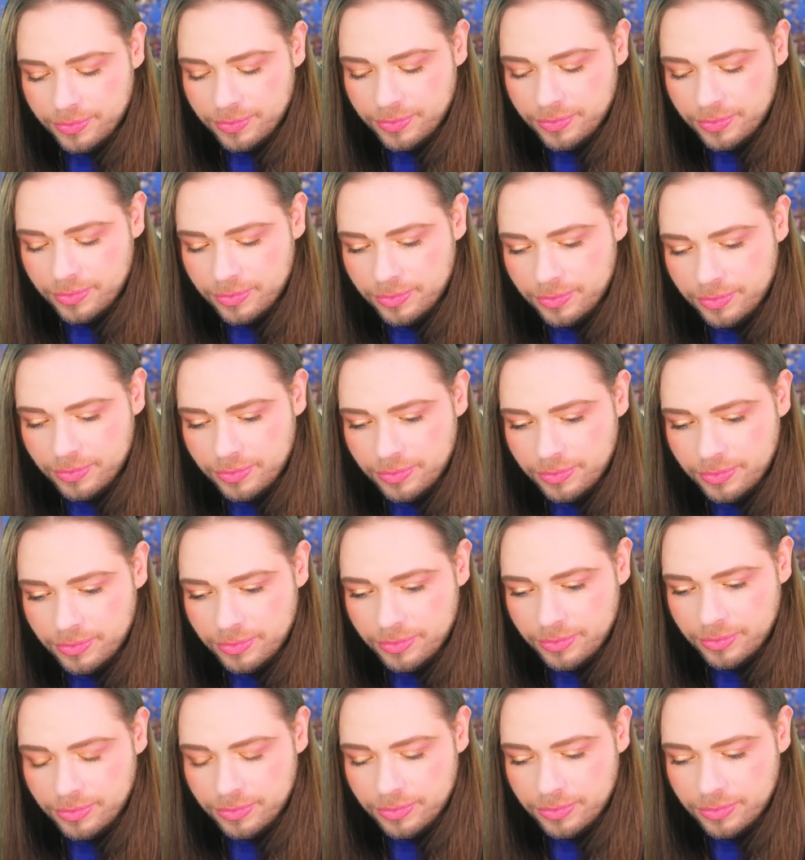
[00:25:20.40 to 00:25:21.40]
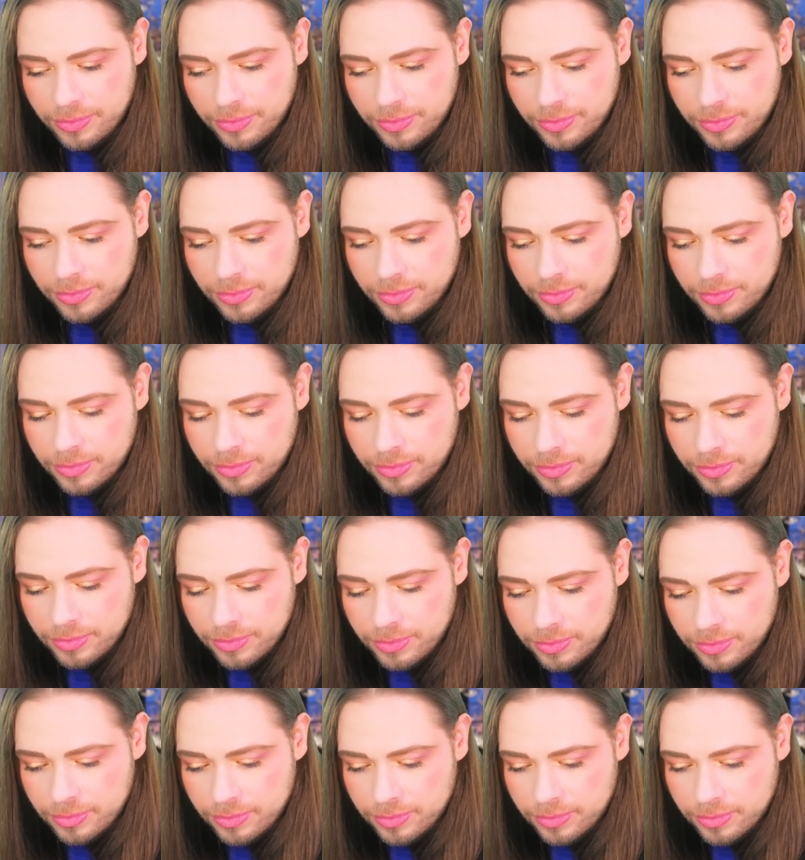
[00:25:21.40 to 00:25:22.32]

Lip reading: No one is speaking in this clip.